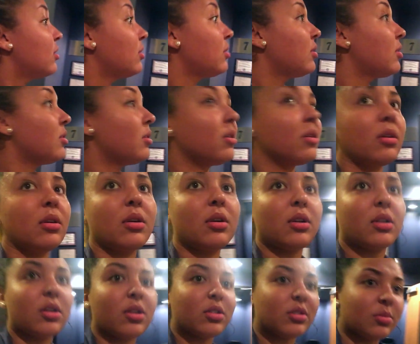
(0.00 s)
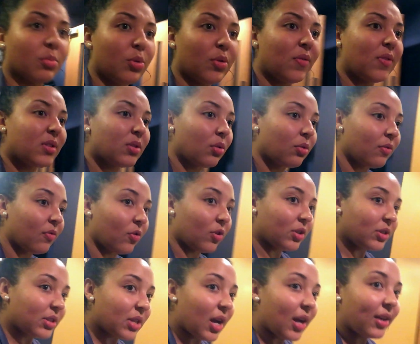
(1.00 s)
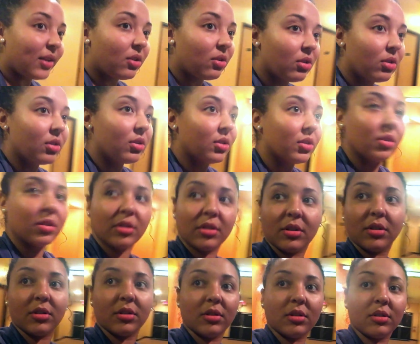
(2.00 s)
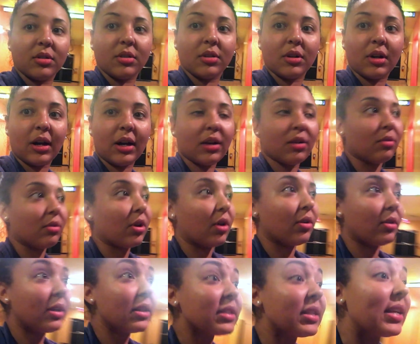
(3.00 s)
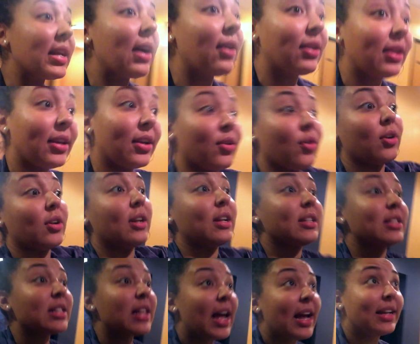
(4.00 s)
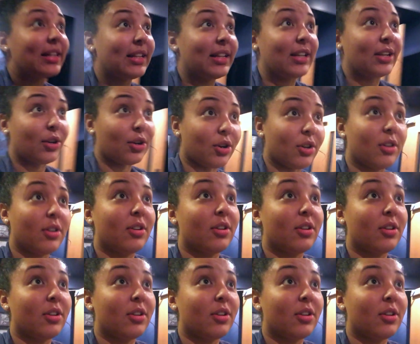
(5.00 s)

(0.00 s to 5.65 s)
ten. There's movies on the front side. What? what I don't know. Let's stay out here. It's light in here.